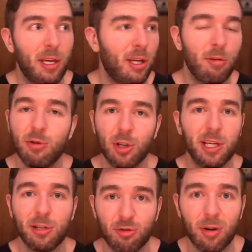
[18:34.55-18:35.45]

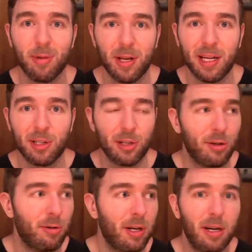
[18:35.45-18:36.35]
hugely contributing
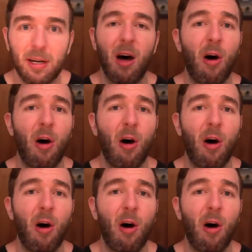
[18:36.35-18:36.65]
to